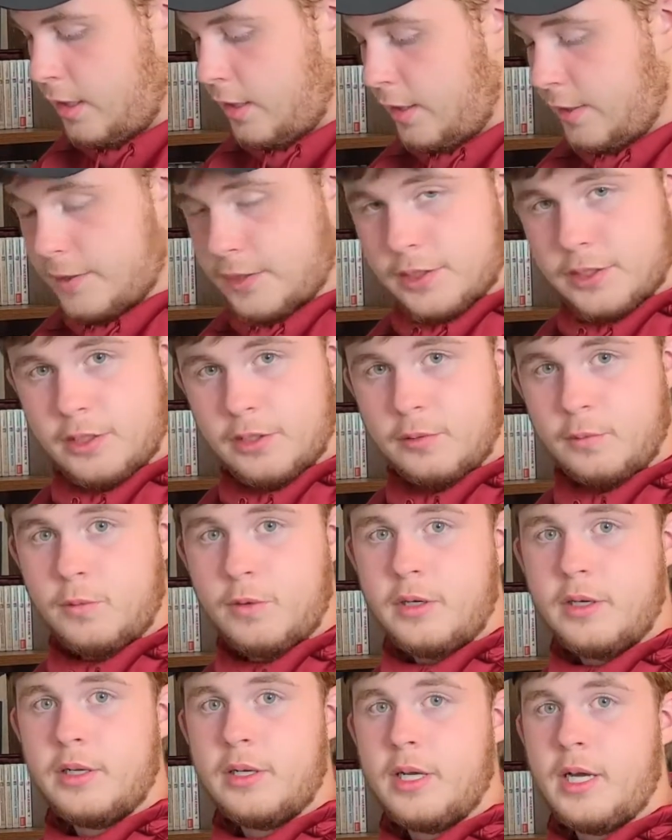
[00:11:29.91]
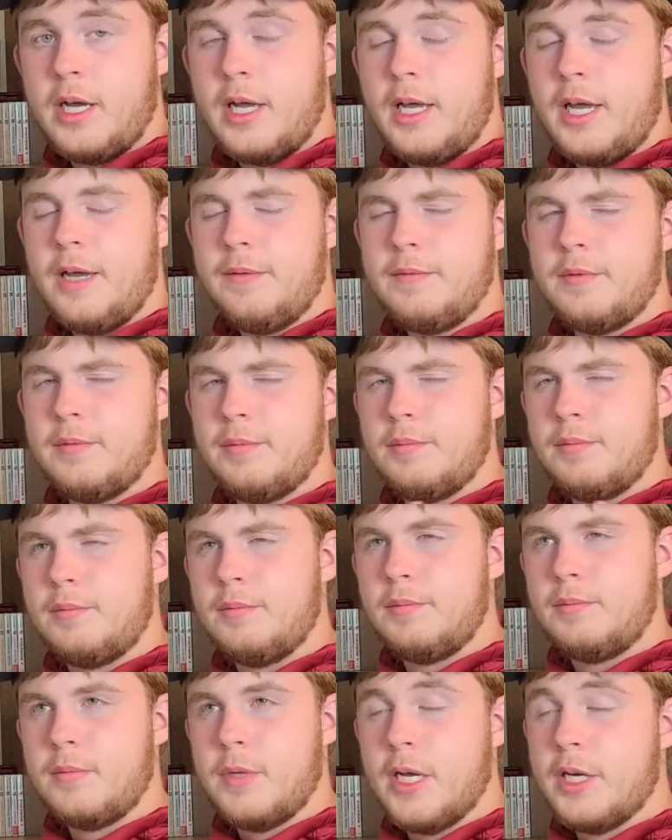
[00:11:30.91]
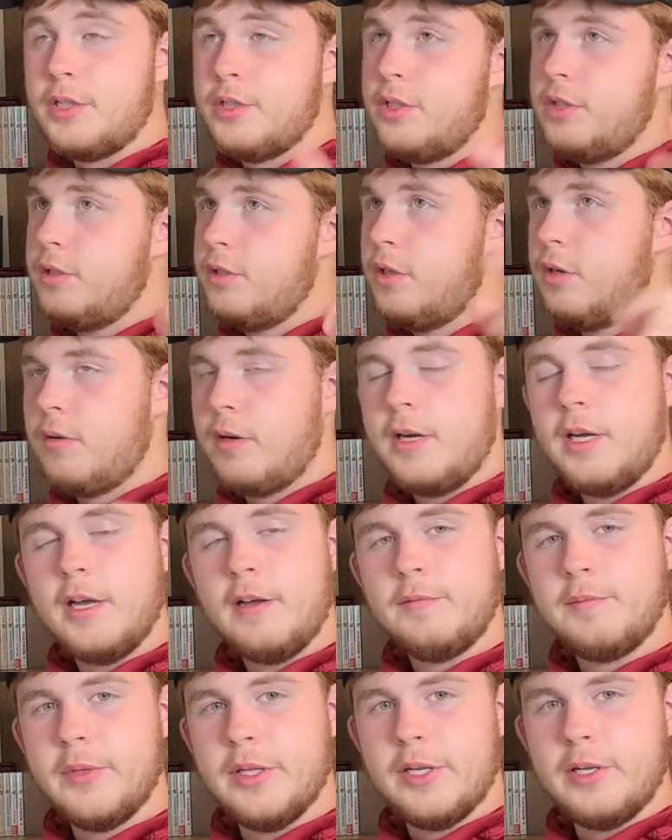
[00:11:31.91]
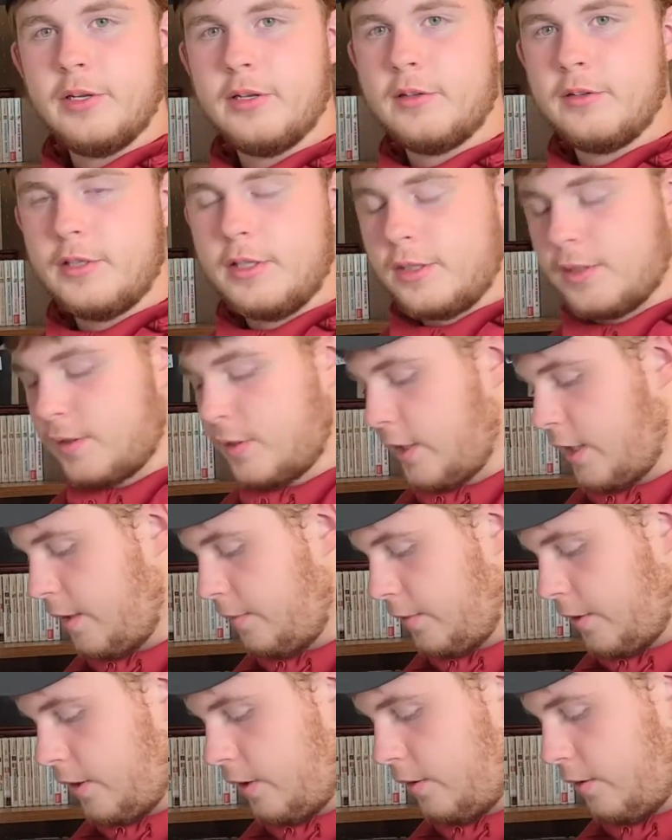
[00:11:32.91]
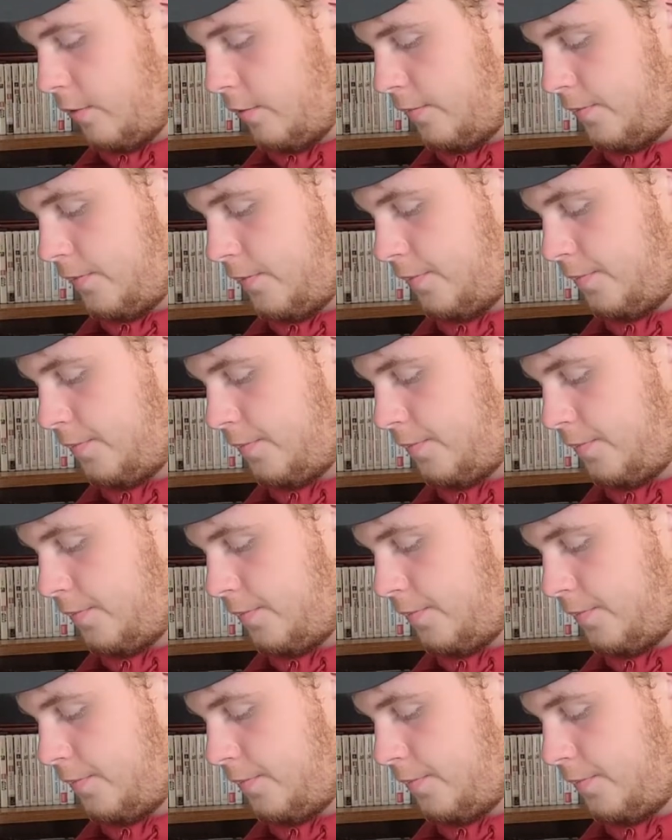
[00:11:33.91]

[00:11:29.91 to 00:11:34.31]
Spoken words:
It's a good one. I haven't actually, no, I have beat it a long time ago,